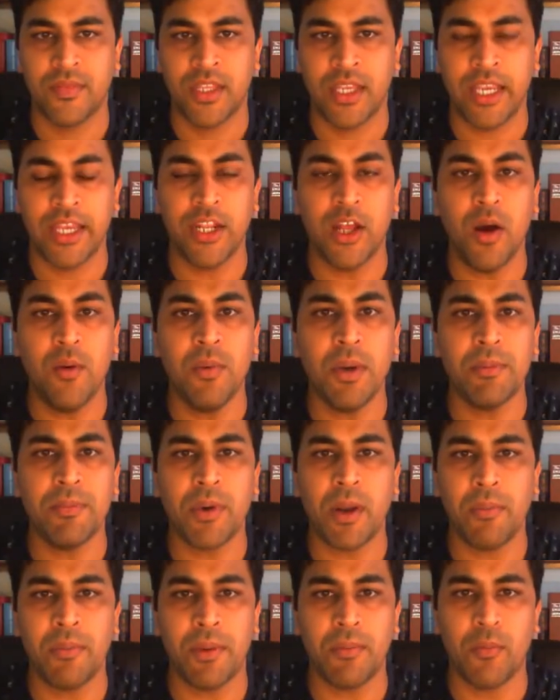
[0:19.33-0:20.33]
In homework
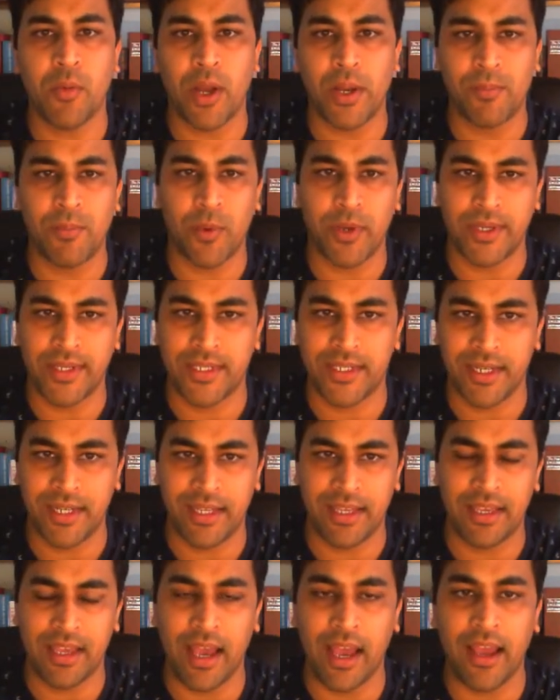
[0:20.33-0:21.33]
problem
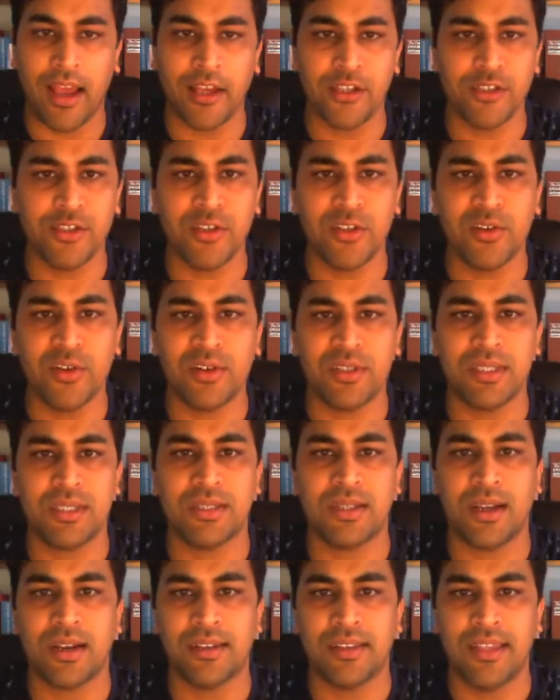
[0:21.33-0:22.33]
1.3, I asked you to
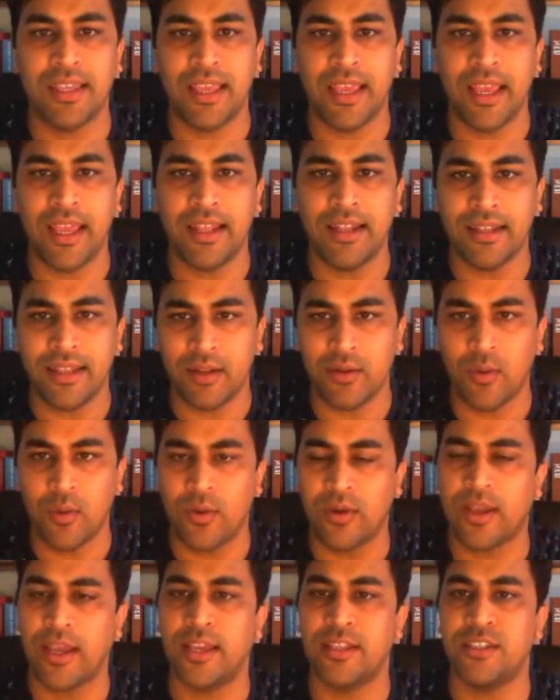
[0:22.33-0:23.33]
construct the AND and
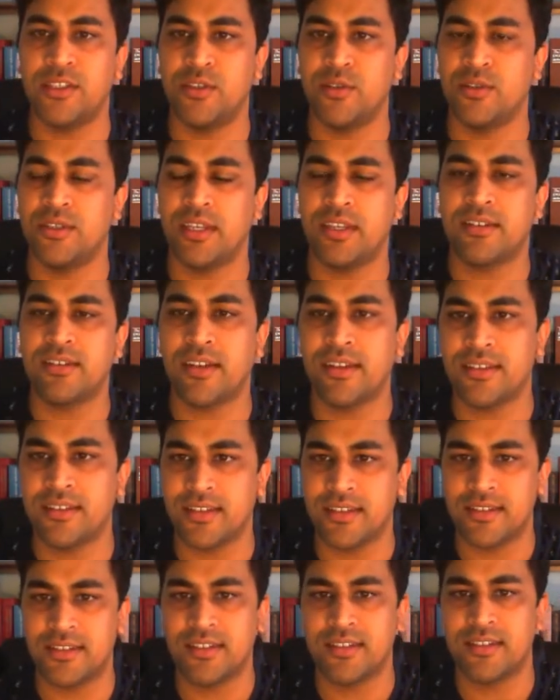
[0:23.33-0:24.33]
OR gates using
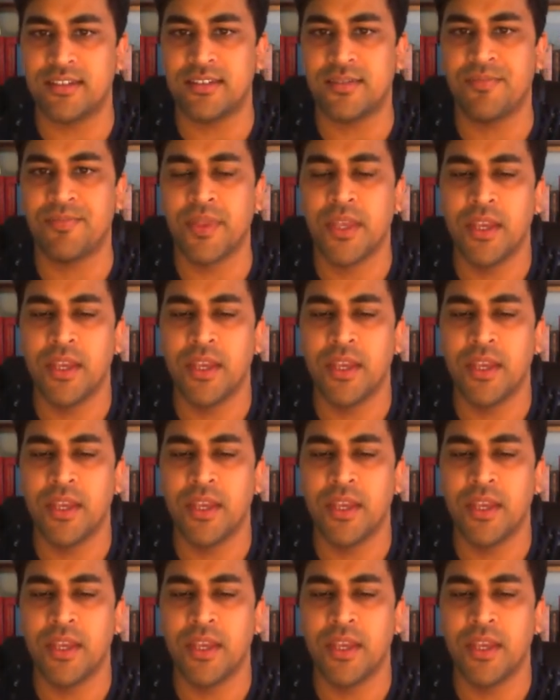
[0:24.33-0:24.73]
transistors.